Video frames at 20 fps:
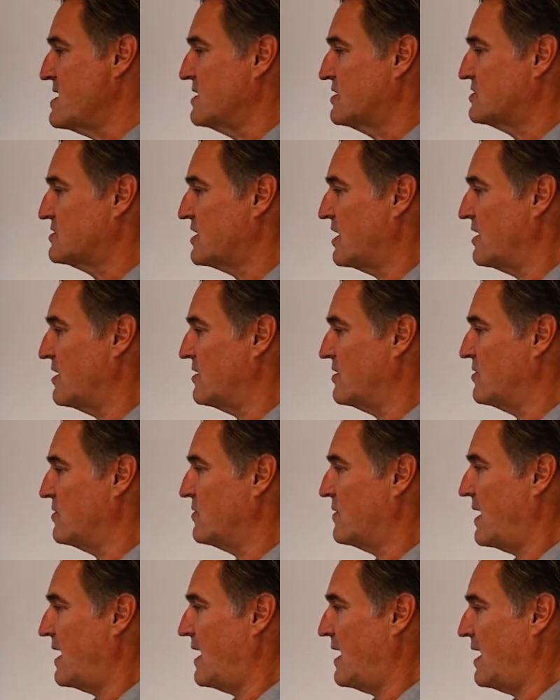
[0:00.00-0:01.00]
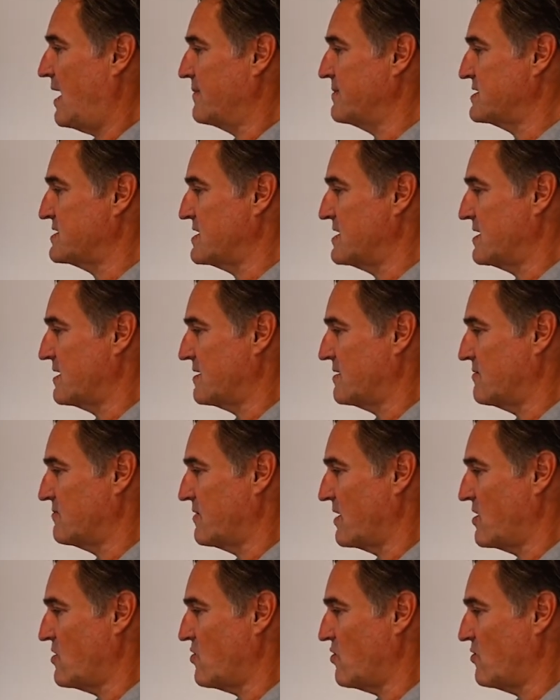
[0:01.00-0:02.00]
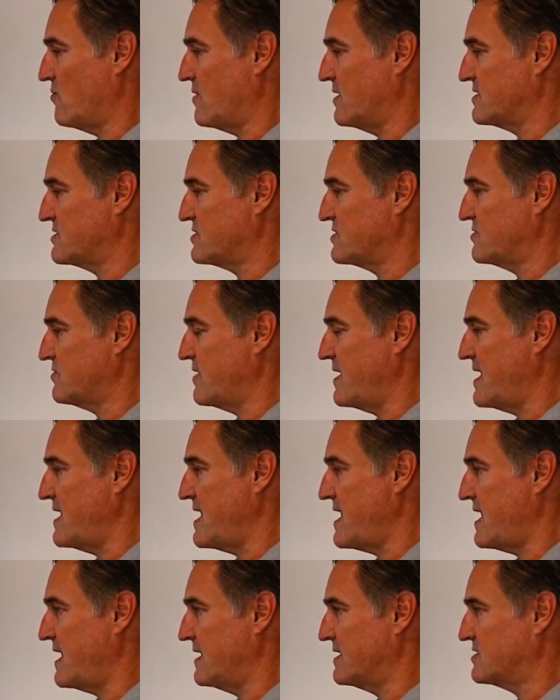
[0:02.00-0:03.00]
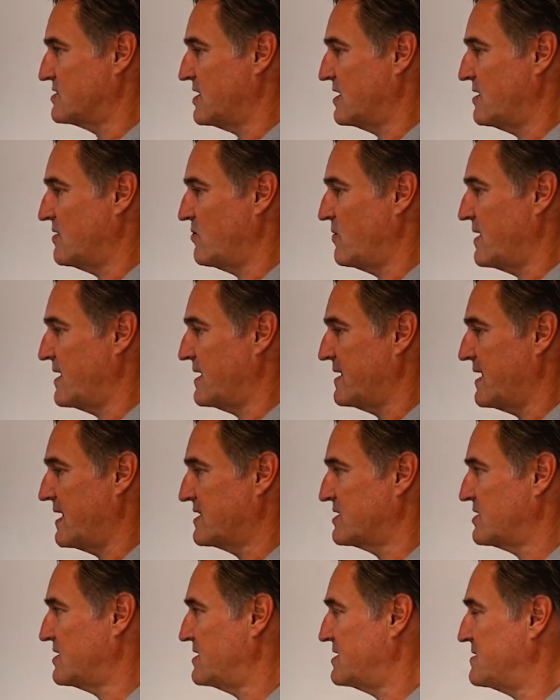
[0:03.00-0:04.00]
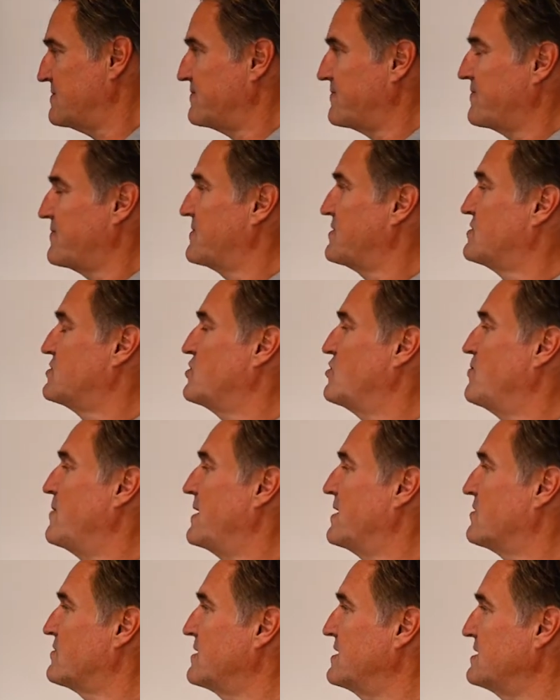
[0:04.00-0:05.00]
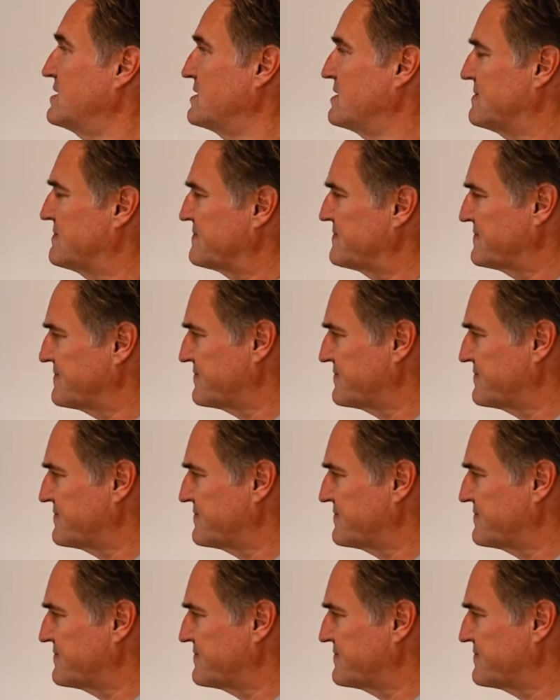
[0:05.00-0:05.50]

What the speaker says: So I'm just going to record my screen here so that we can actually zoom in on this.